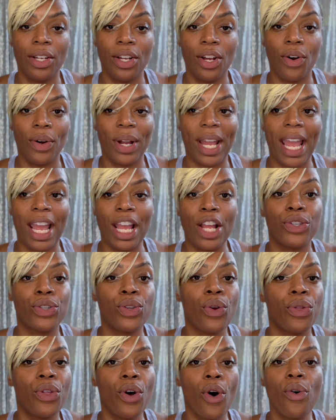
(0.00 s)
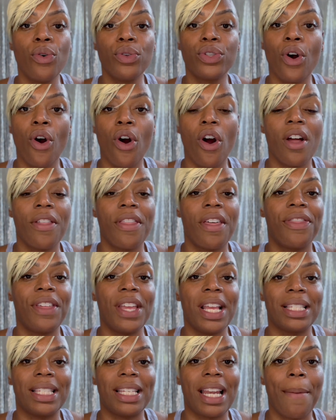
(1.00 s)
Okay, so those are the
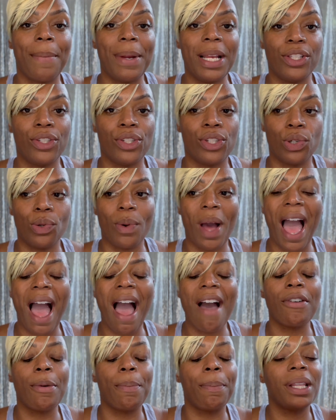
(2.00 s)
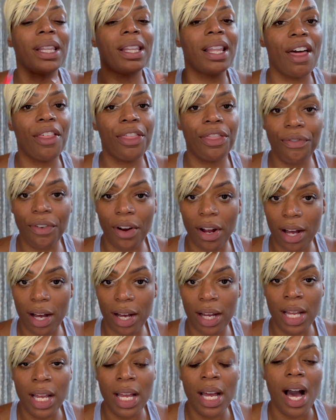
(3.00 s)
things that I'm into. I have a
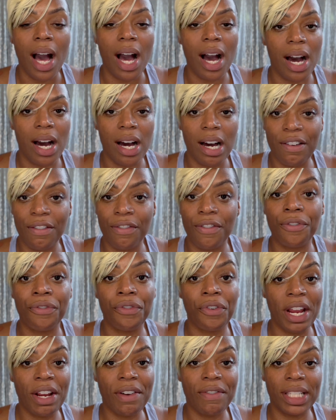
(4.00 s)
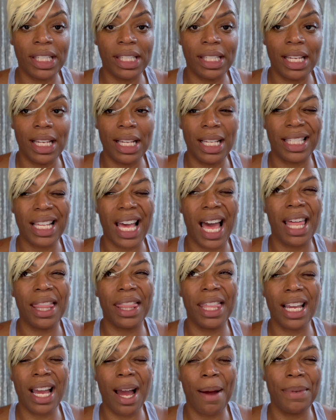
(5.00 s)
plethora of fragrances. I
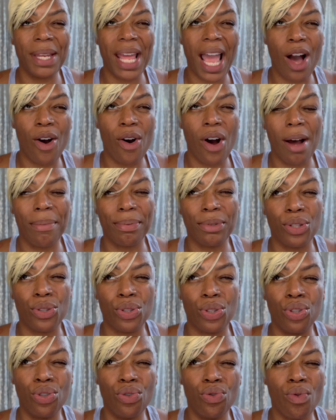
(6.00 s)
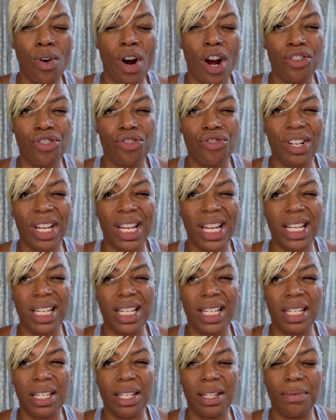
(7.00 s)
think I'm now up to 200
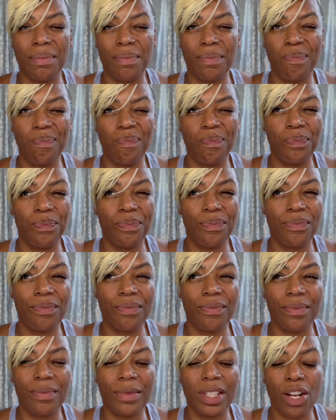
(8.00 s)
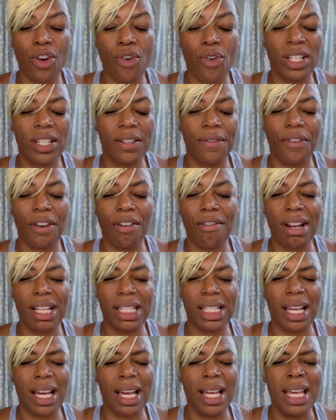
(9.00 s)
and, according to
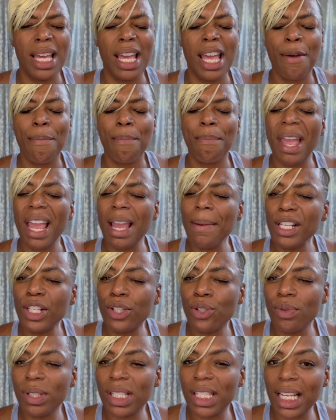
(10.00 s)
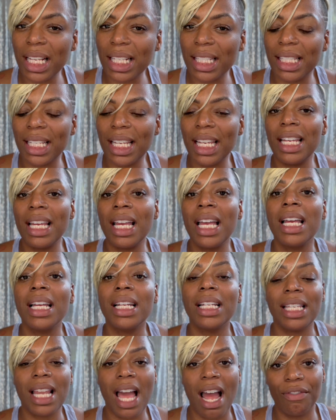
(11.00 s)
Fragrantica, maybe 260,
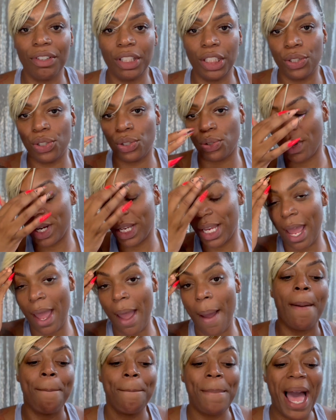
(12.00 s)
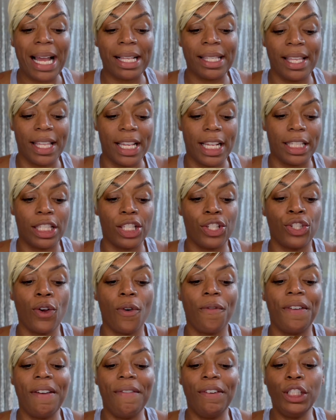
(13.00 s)
not really sure yet. Back to this. So
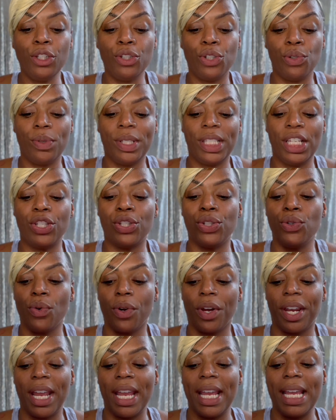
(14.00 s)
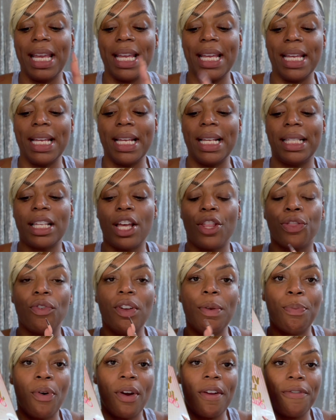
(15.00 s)
Viva La Juicy Sucree is a
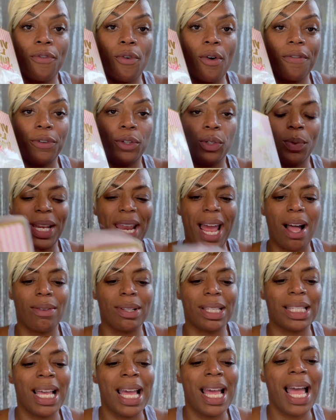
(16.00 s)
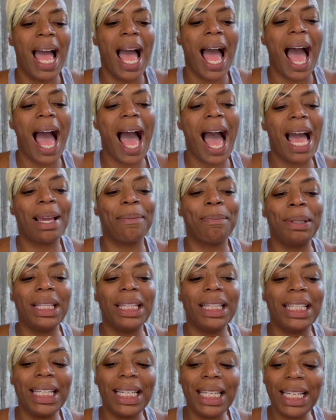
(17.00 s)
3.4 fluid ounce. I
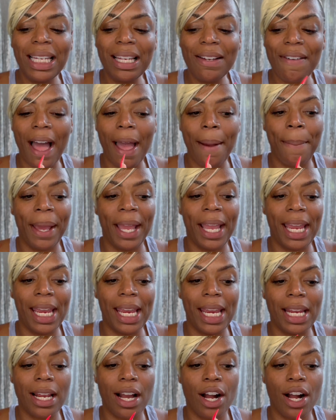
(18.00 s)
believe I paid